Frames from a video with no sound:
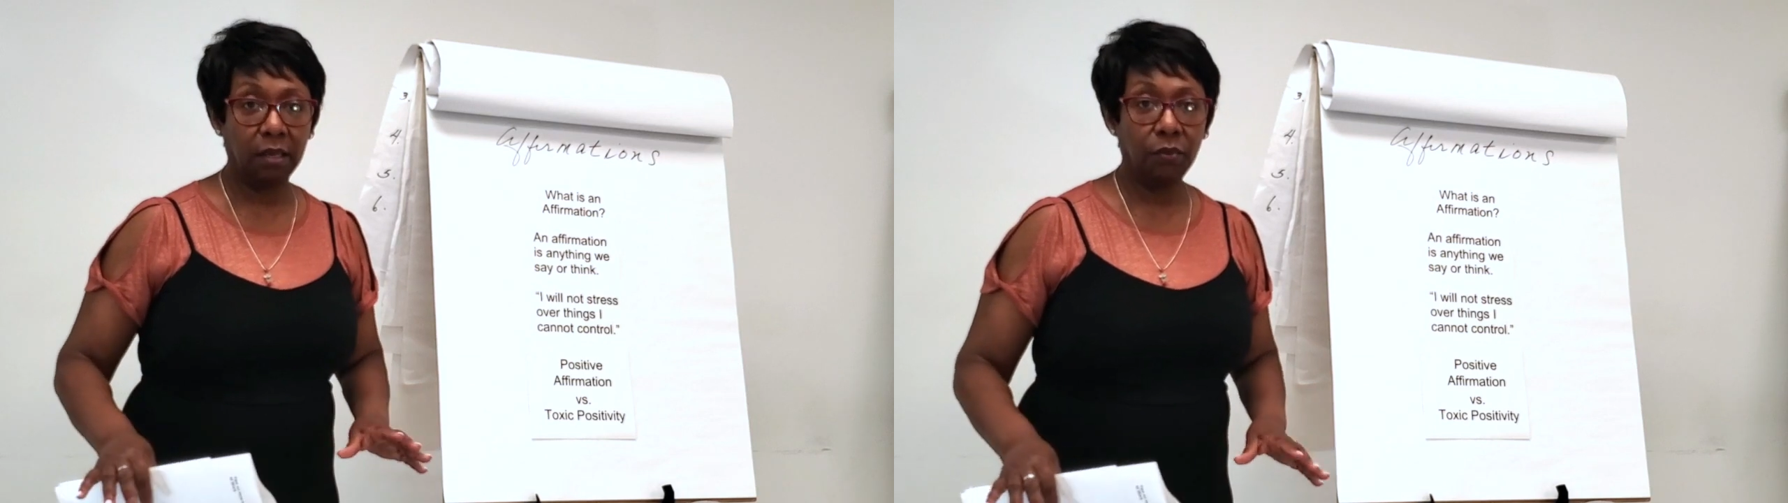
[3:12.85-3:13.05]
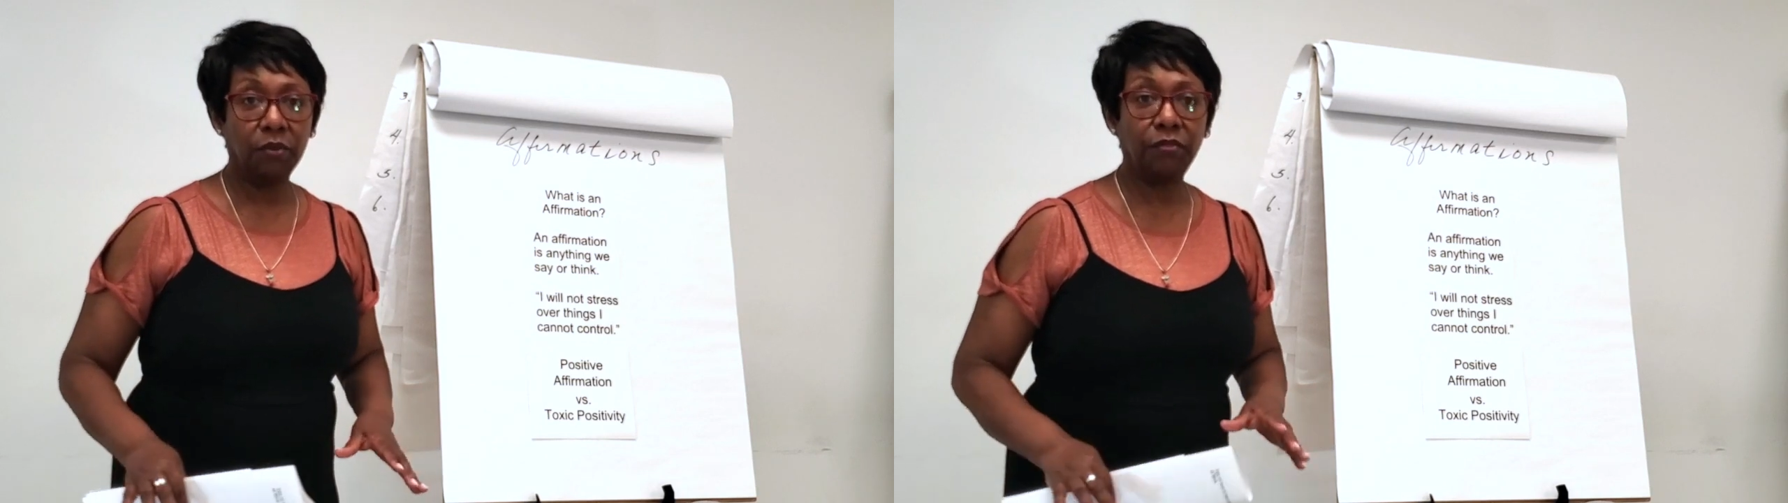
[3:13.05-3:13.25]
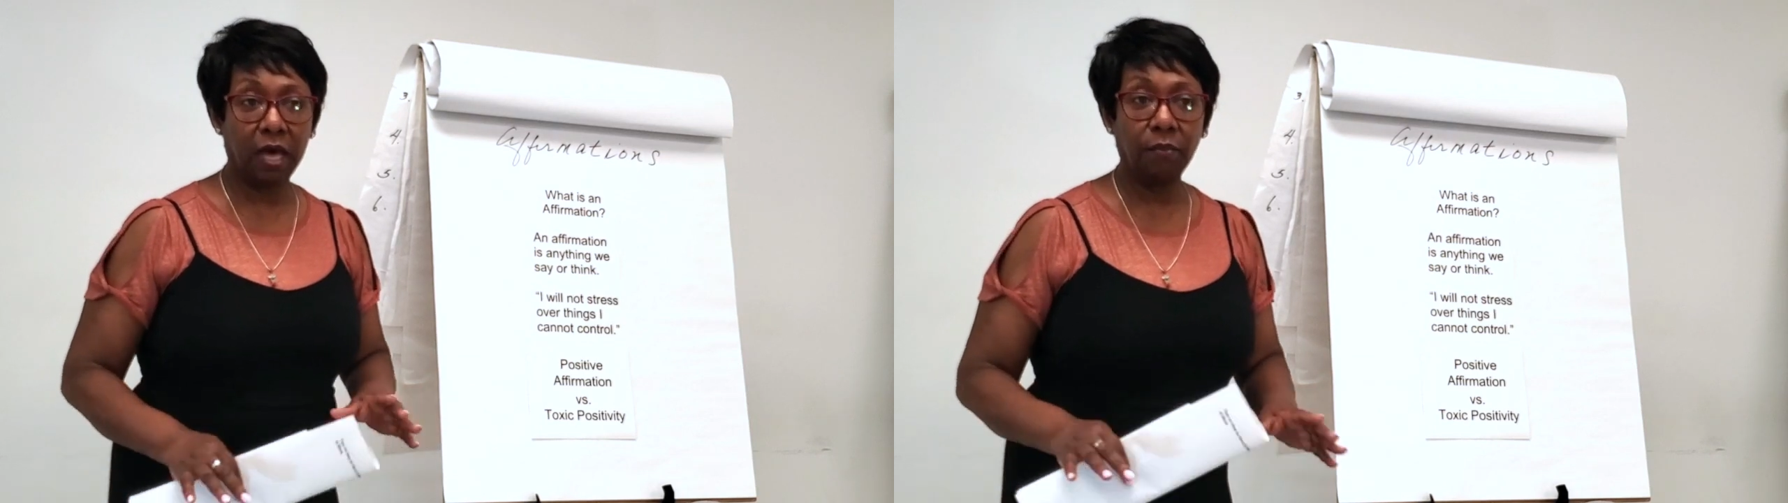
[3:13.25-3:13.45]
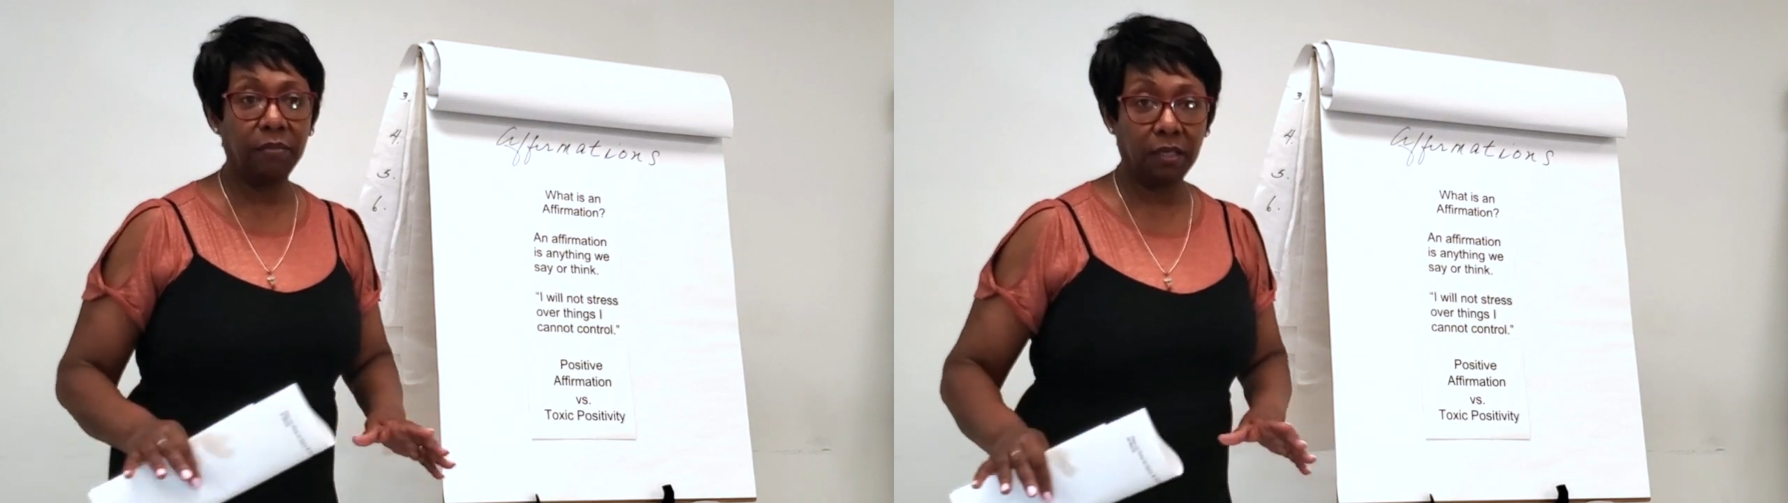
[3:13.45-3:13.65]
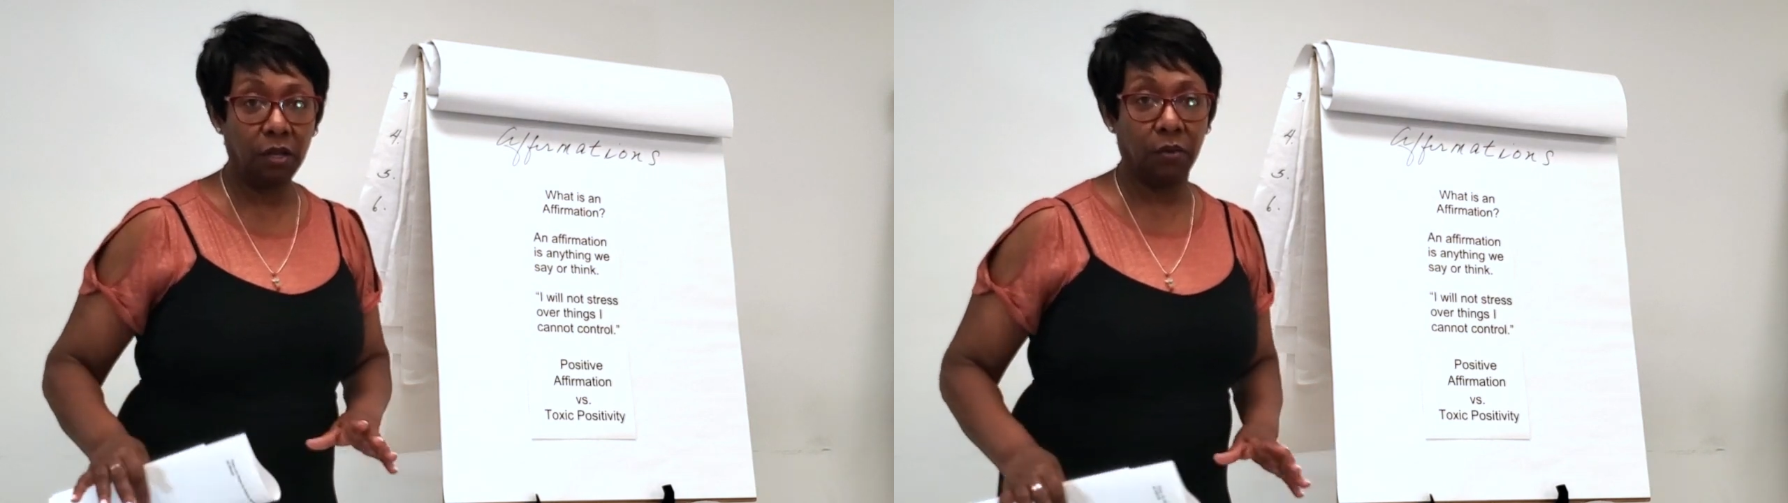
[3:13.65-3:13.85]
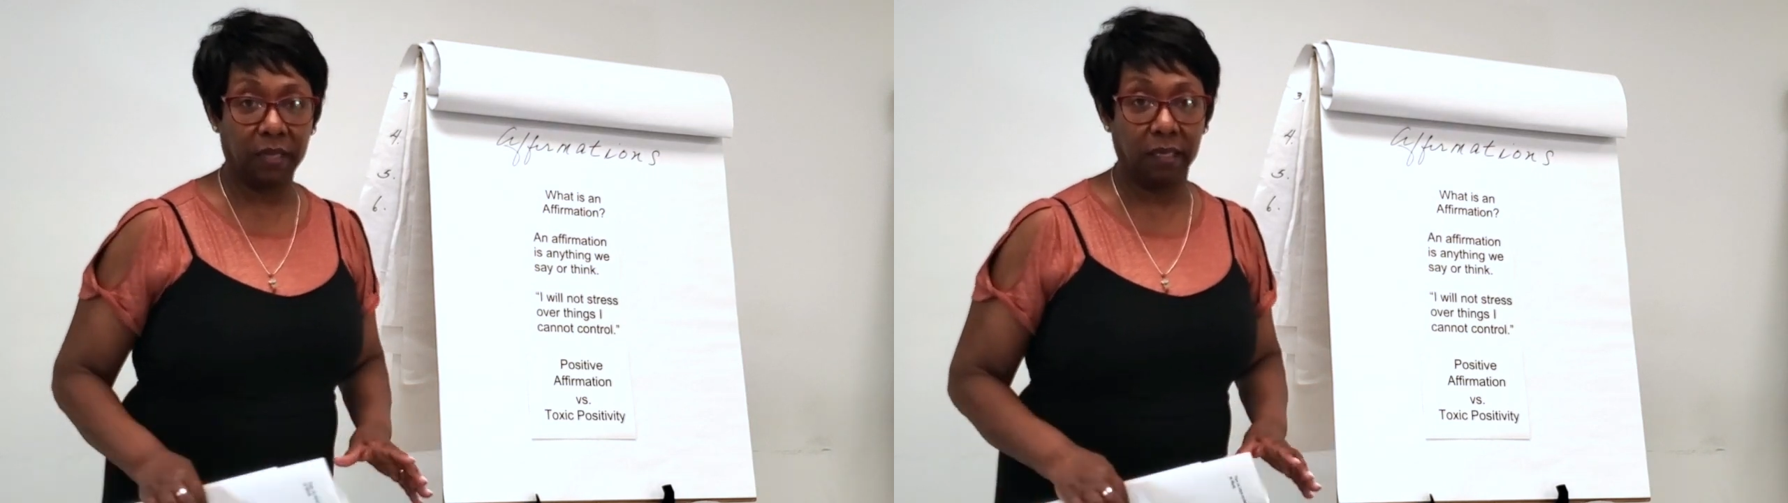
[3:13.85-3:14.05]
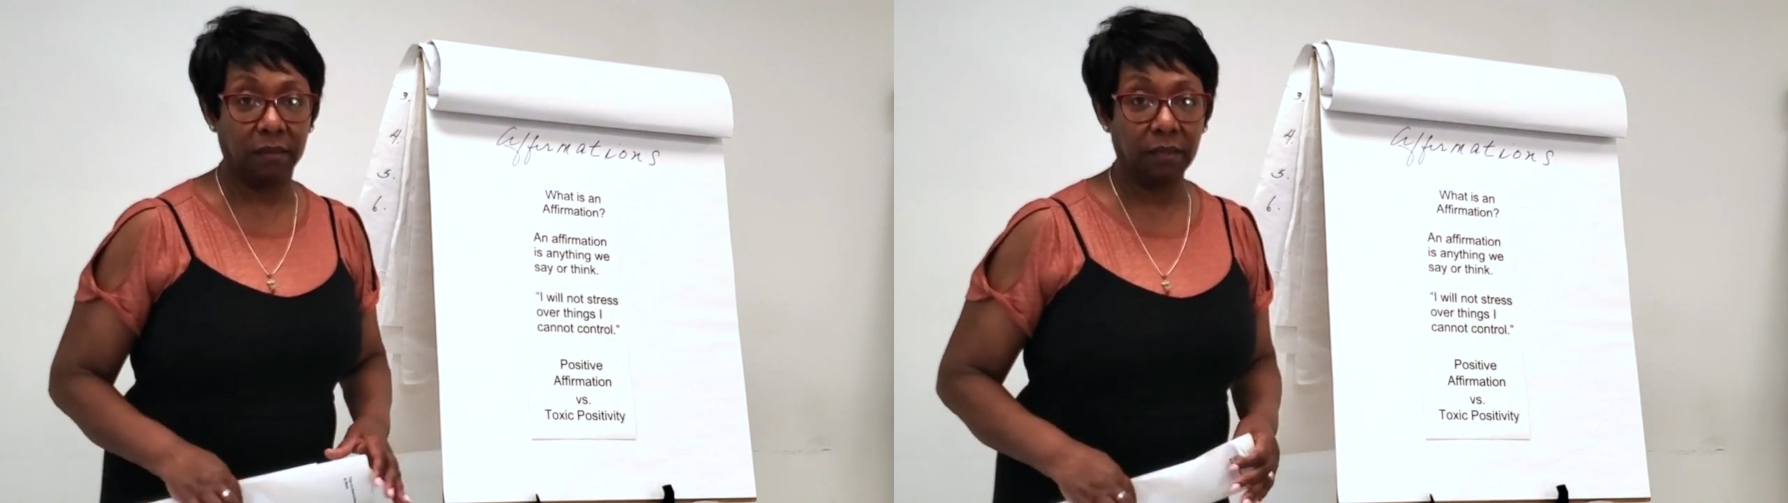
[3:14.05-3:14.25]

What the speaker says: without me knowing it.